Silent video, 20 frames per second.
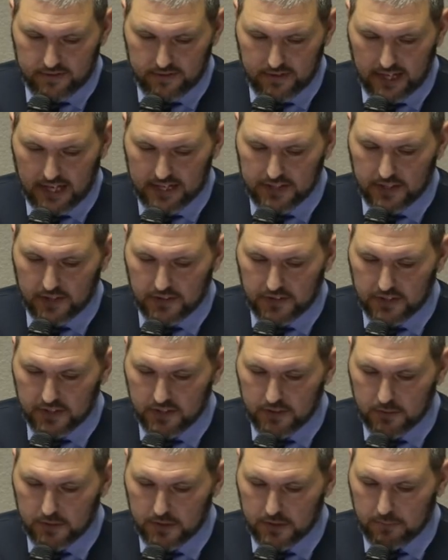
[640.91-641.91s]
had nothing to
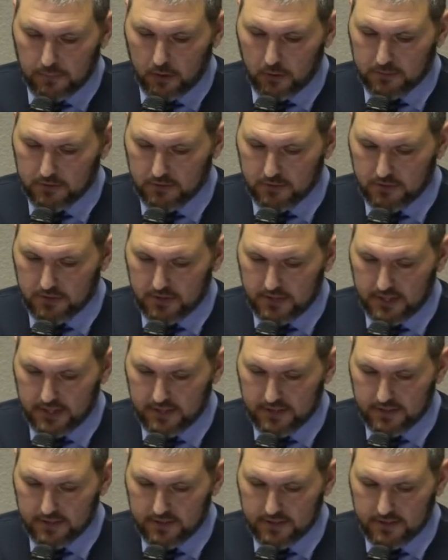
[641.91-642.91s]
do with the Pope's
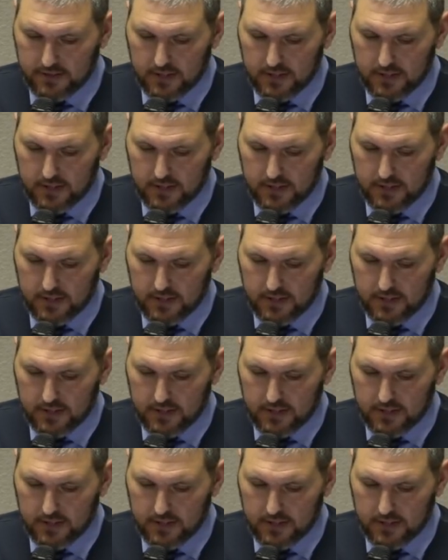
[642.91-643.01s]
crusades.